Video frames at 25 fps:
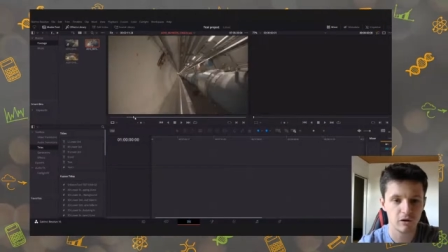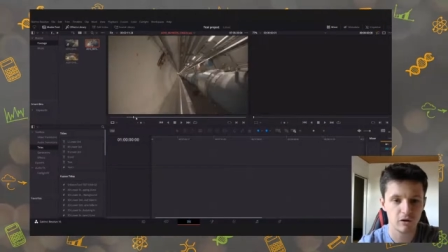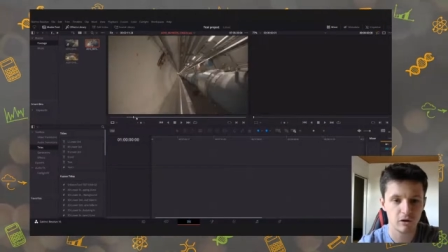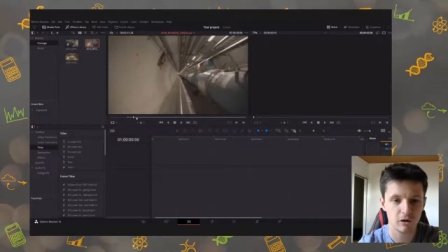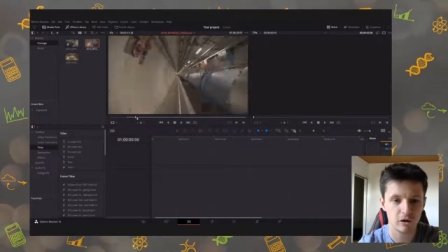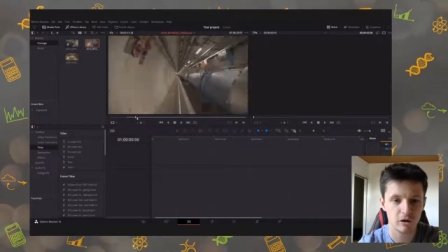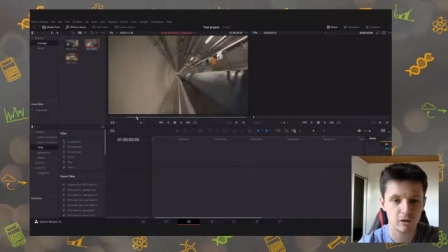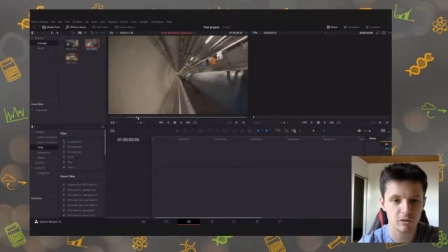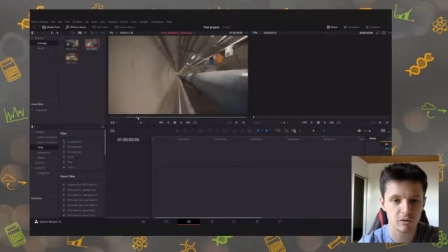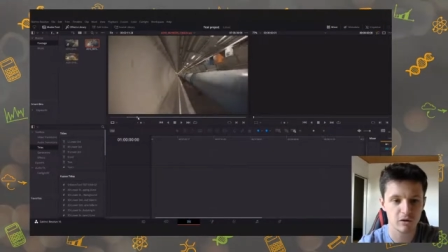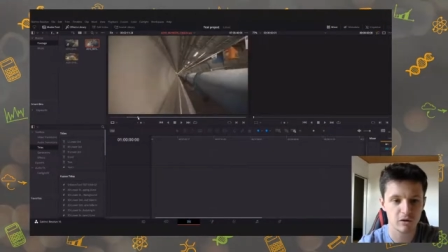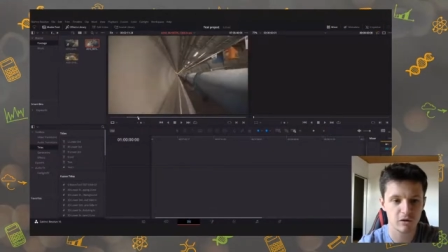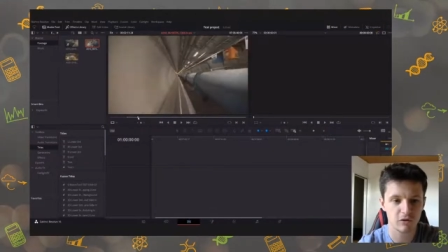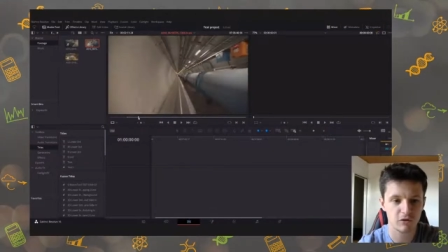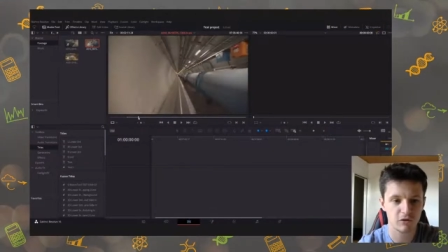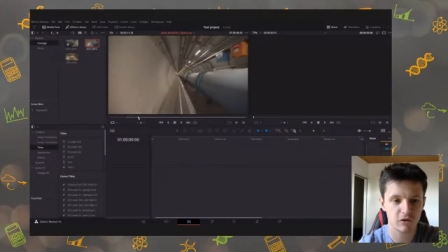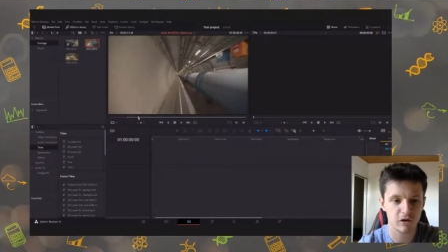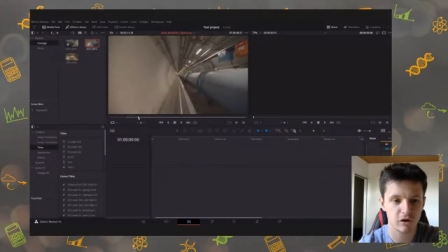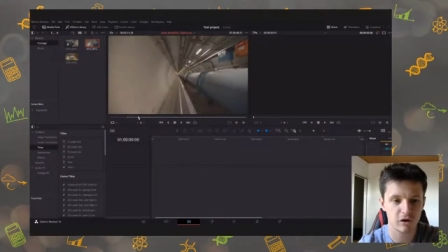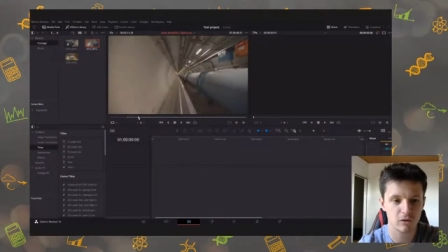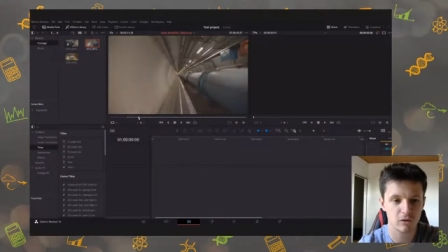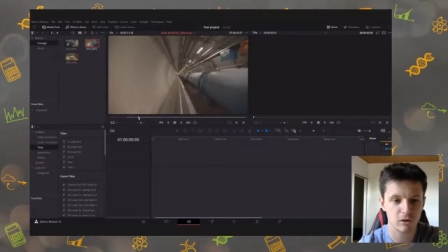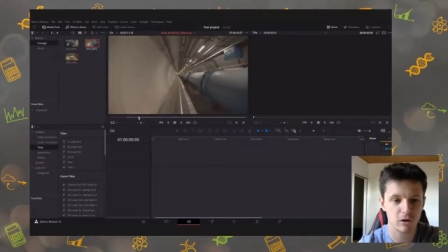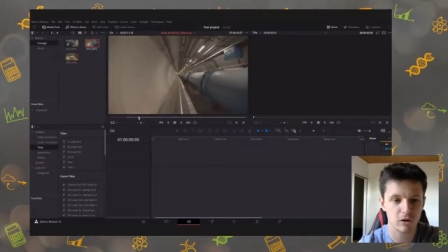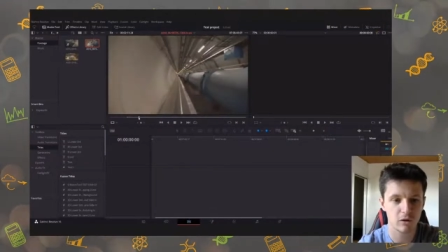Go to the
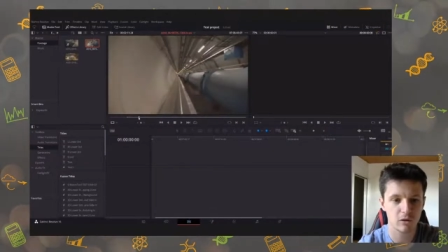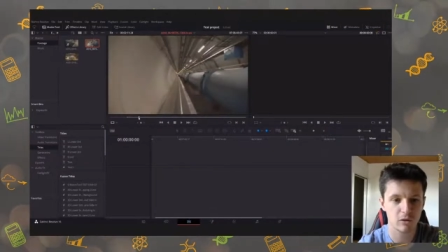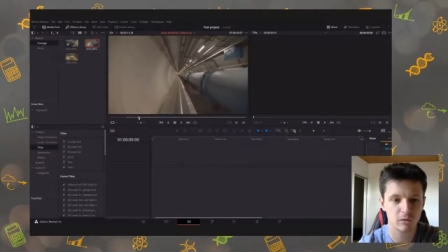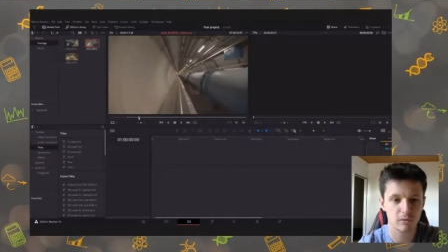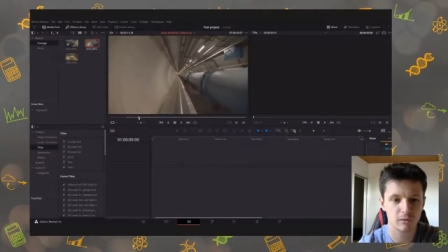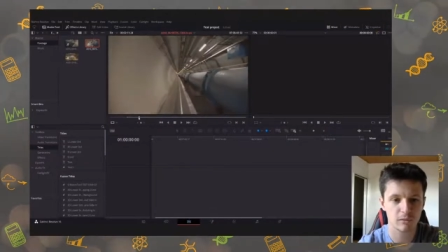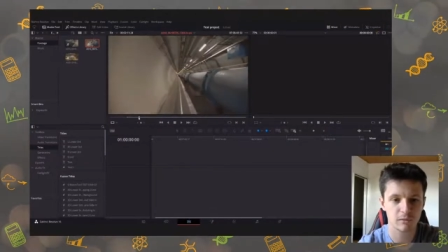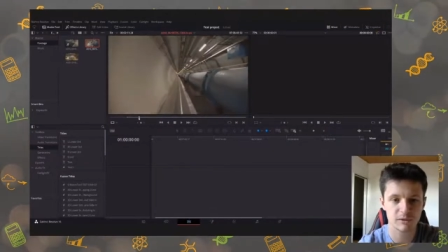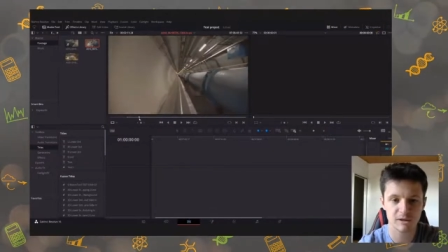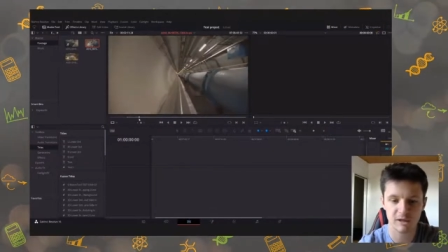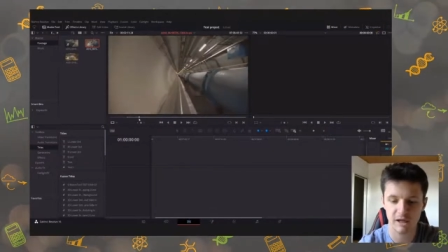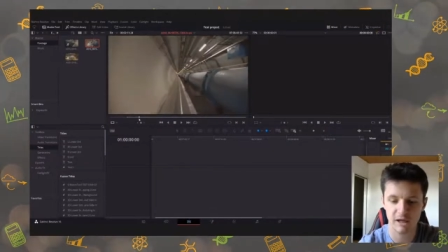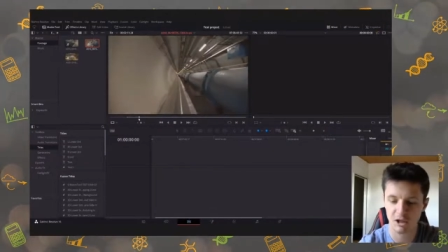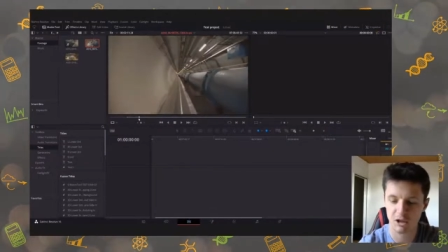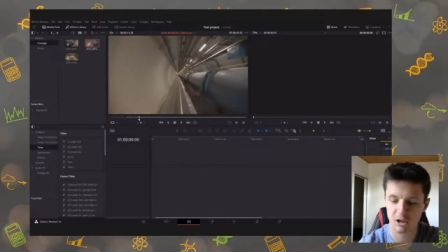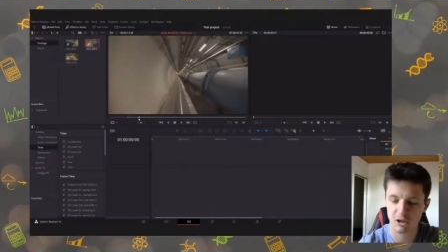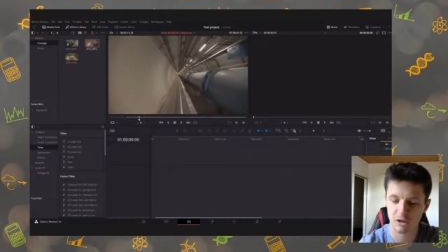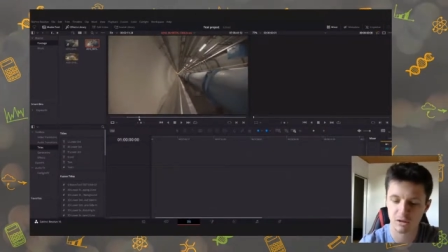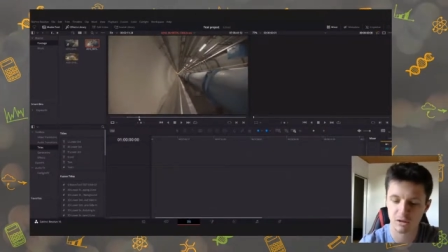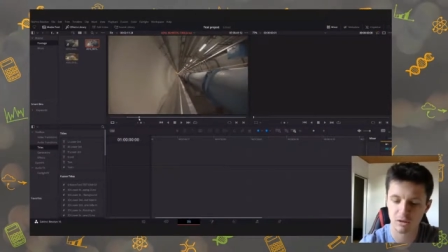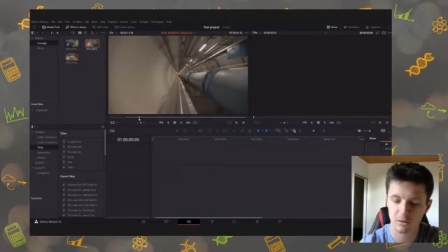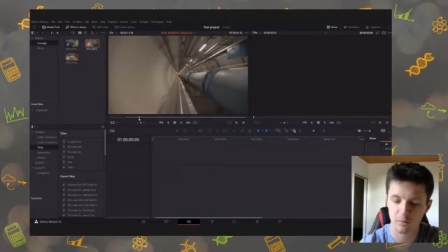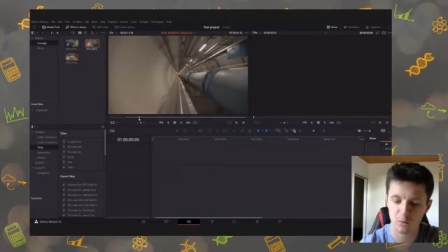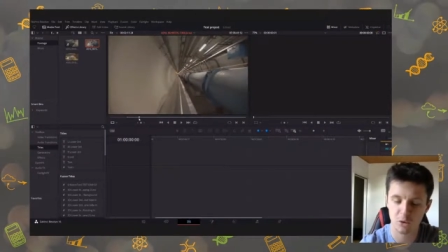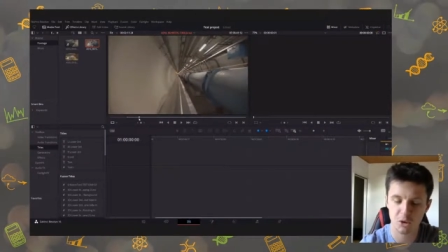further along
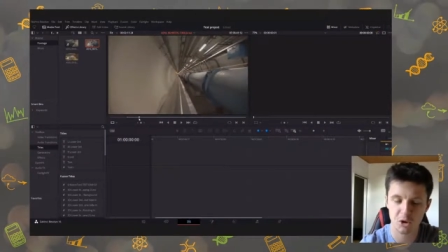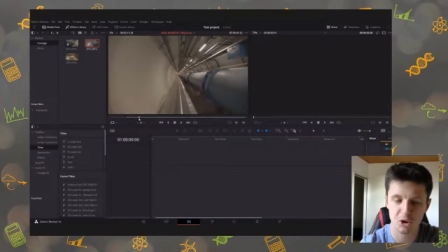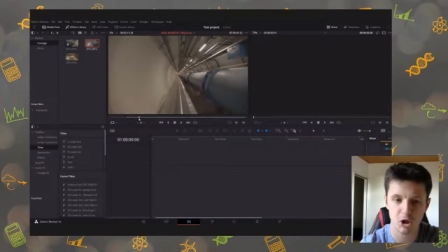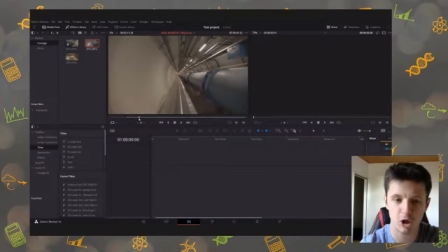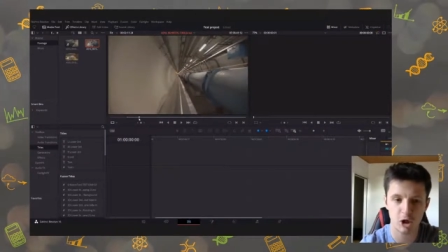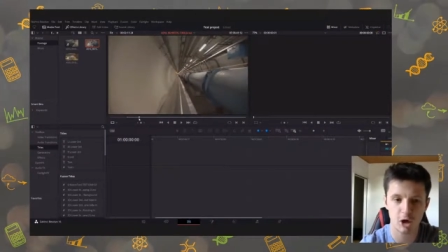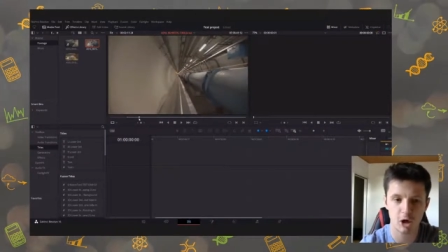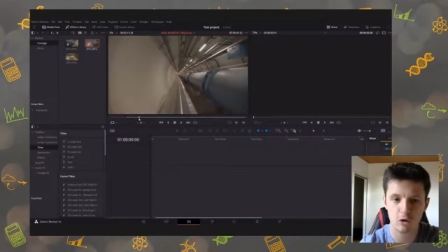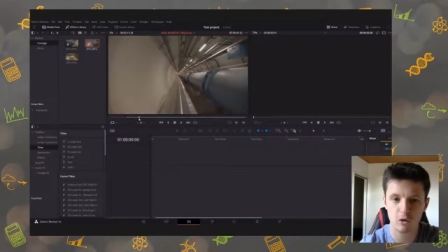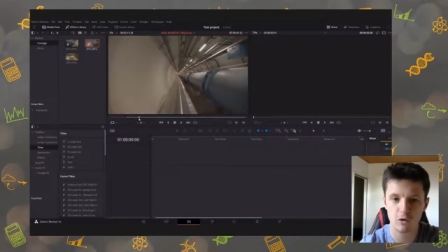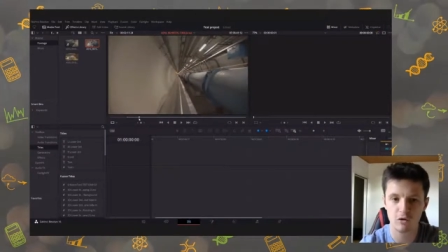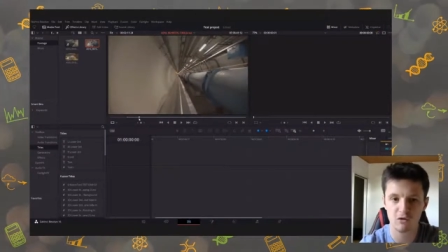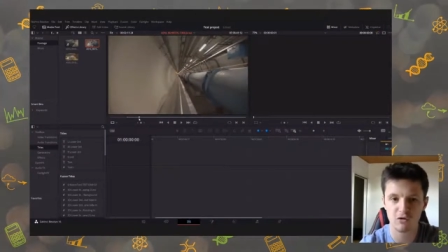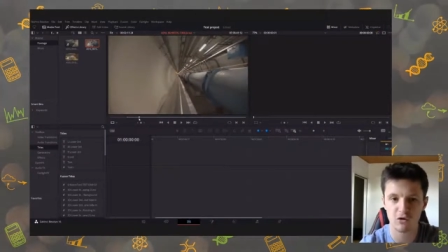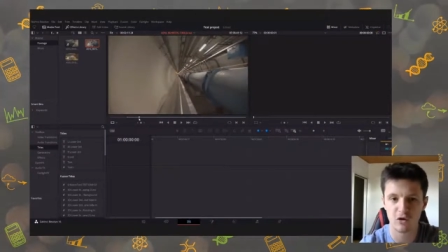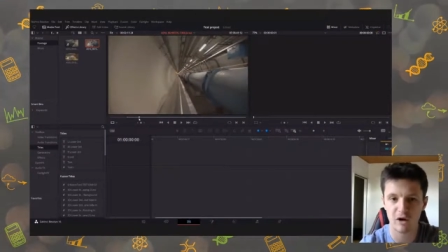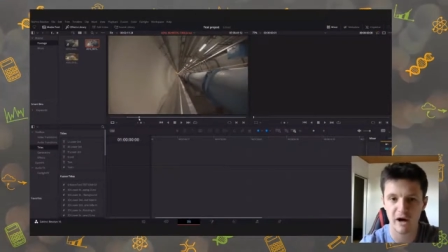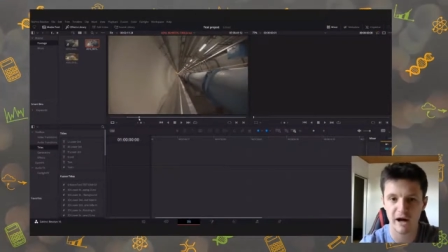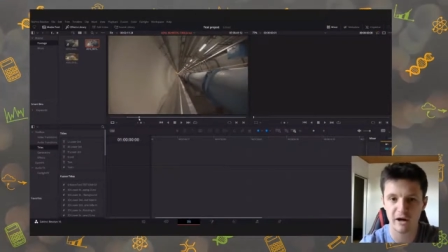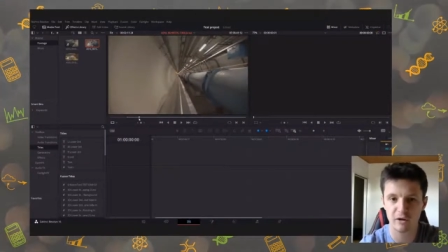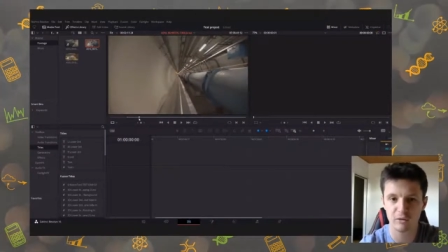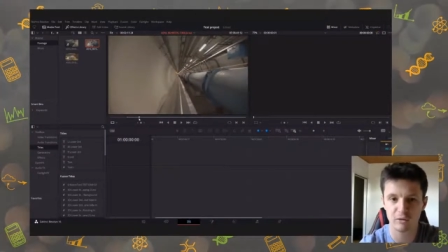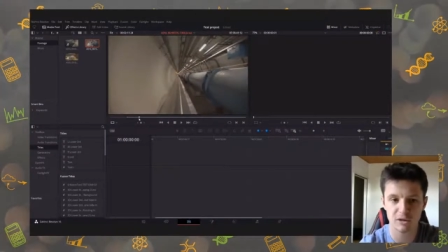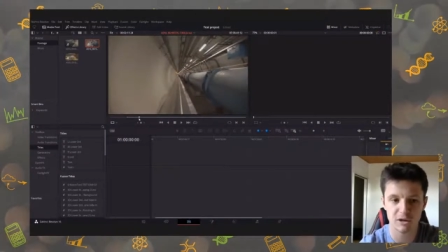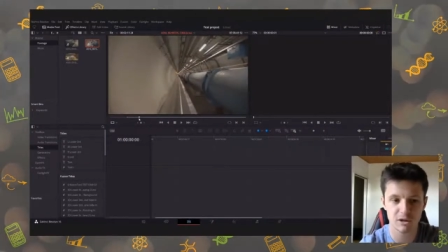section, push O for
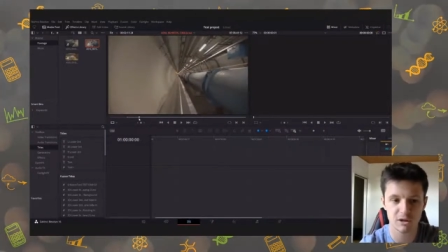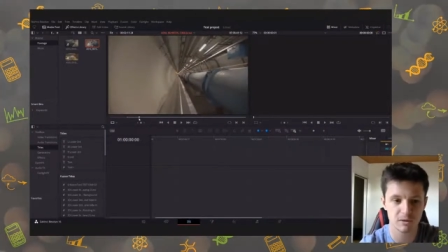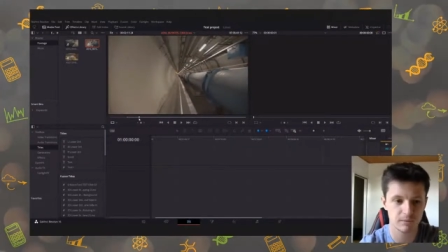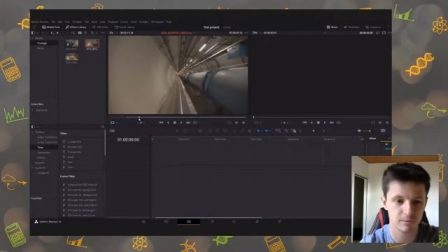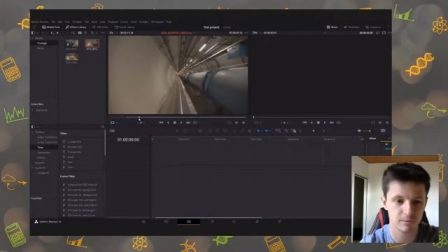out,